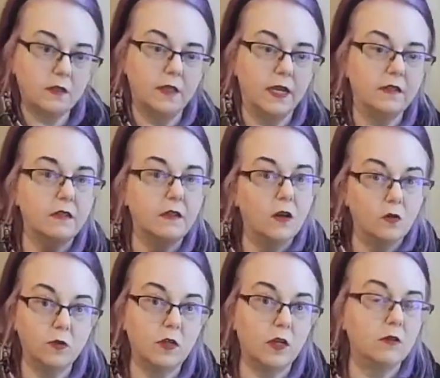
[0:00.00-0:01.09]
that
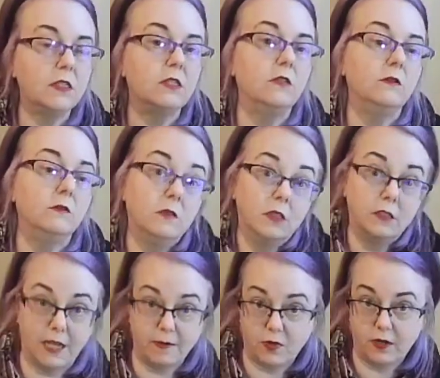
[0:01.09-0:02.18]
will go into the
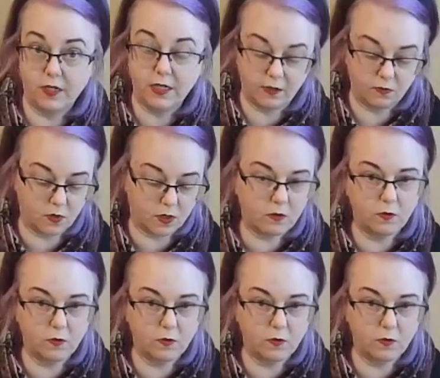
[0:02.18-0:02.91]
library at work.